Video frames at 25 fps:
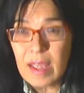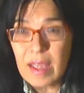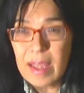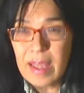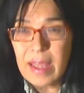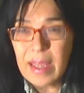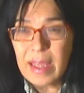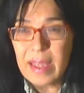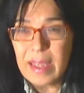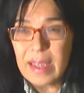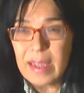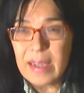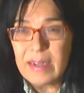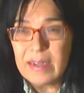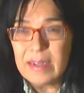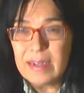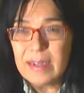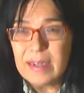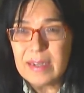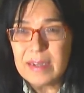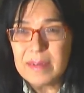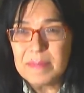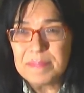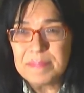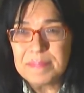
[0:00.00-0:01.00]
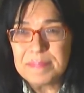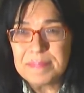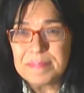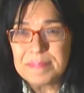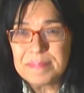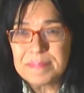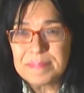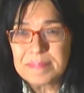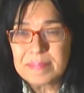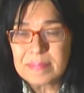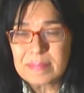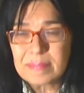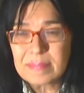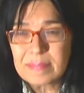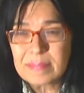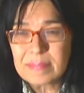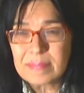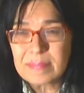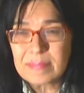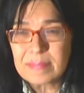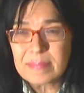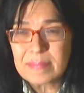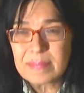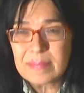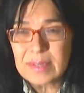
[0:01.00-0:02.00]
You
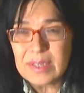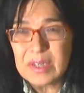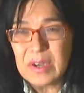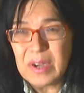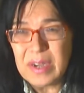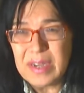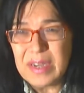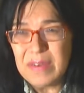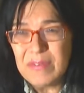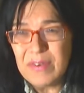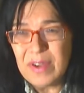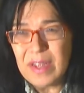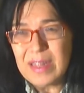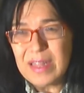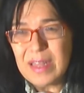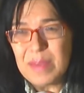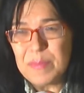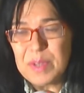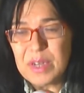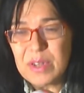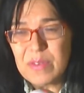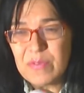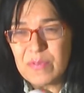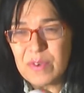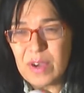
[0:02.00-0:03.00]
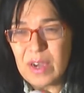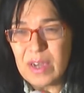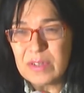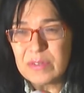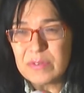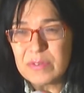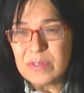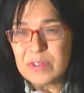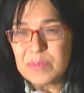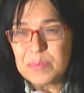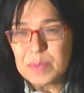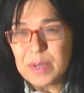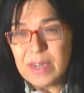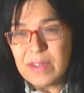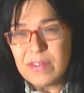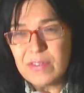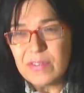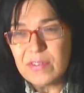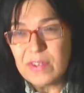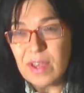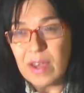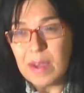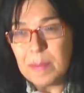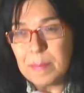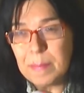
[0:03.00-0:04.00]
know, I never had that many followers, but I had
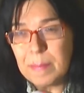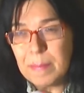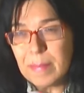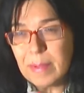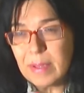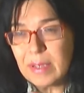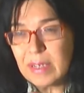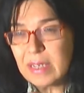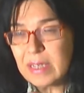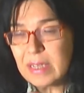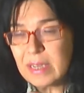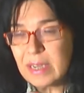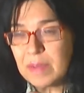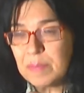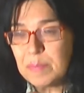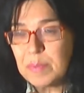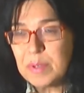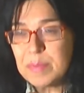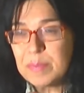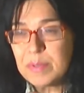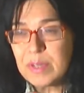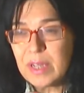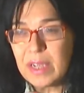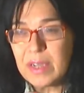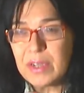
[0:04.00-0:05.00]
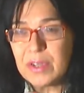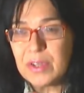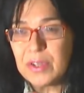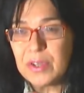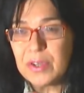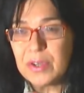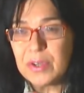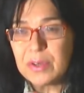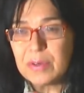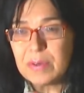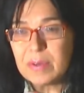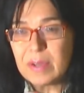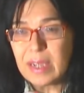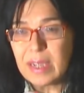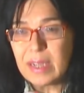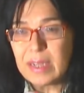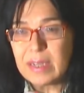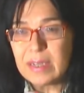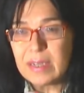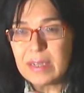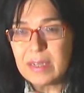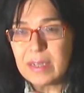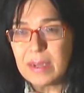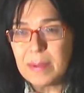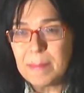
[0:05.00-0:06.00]
some, and I had people I knew,
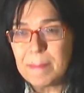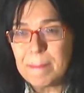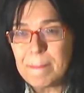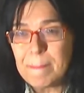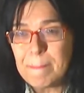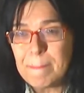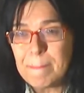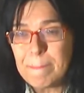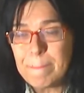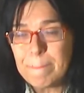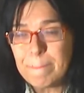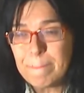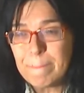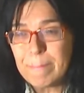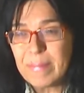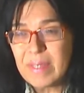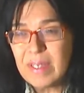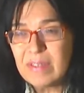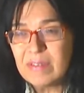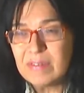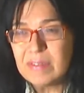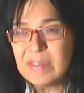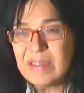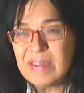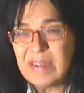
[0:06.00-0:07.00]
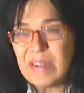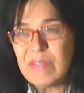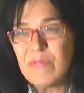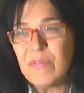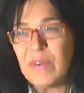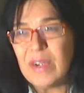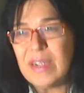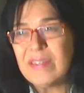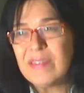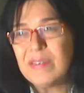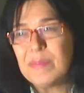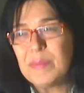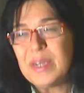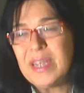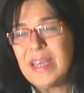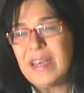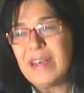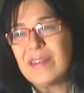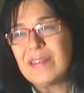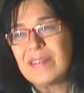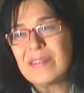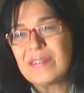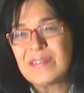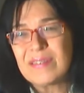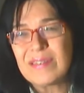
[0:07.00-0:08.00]
and sometimes I find somebody
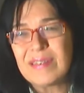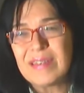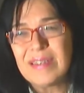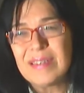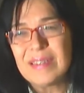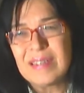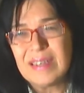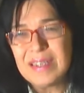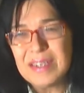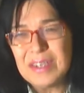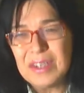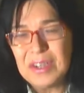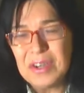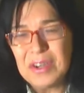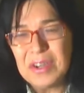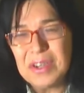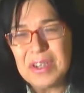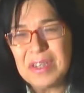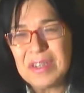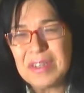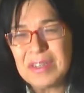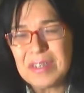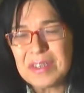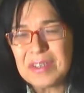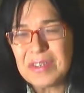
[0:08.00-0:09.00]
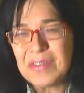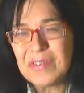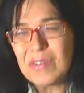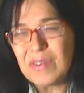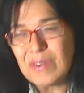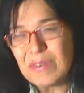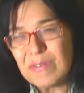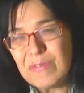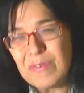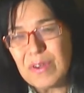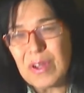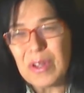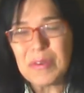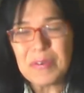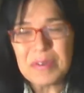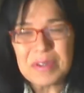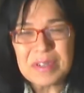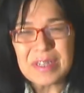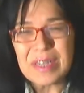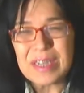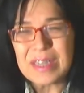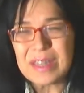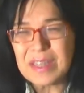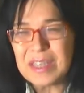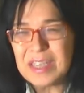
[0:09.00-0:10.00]
else. Like, you know, you're like sort of
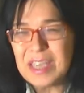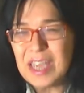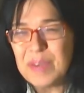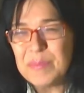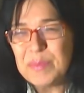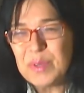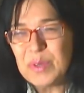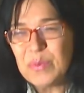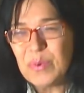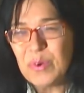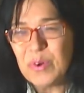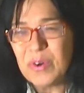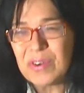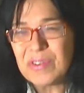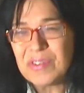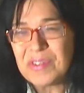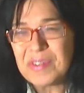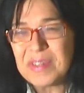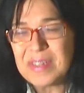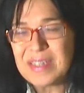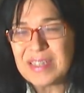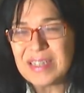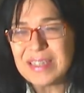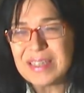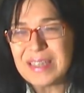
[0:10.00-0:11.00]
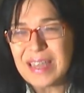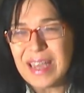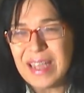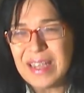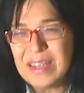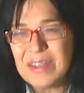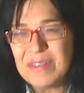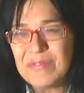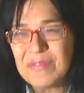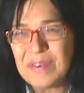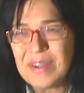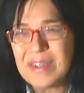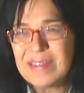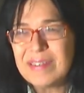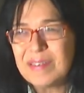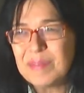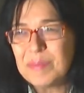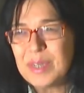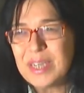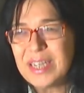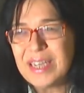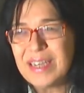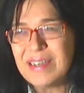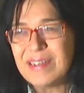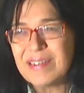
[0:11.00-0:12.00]
following like the Yemen war or something like that, and you find
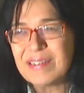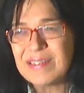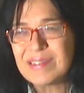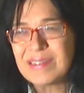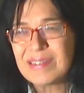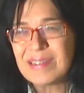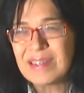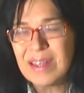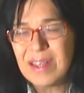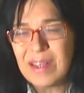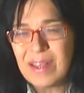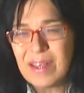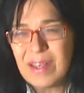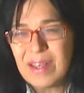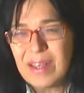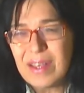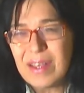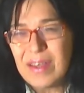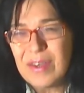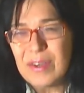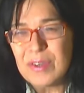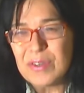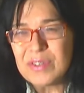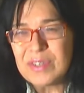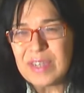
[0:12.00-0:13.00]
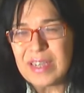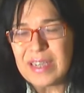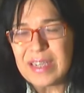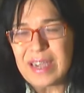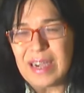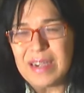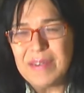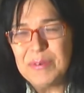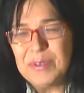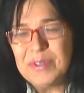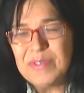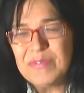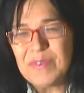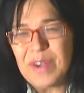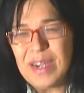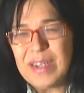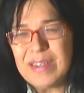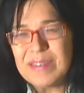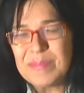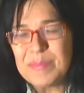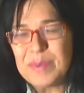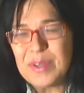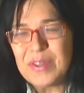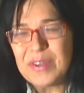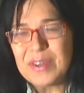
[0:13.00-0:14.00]
somebody else who's like, I would
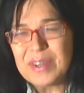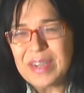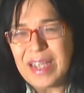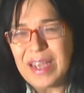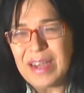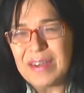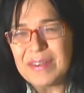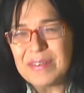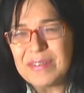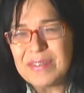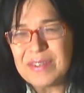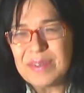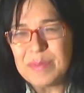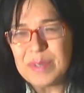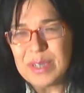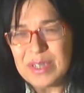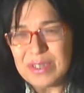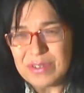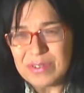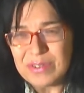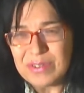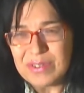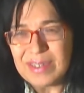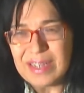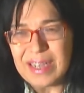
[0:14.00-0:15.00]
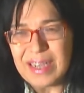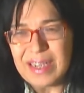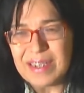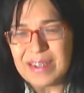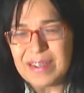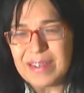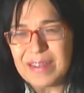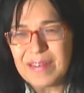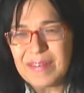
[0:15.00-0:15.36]
find some other account of somebody who's like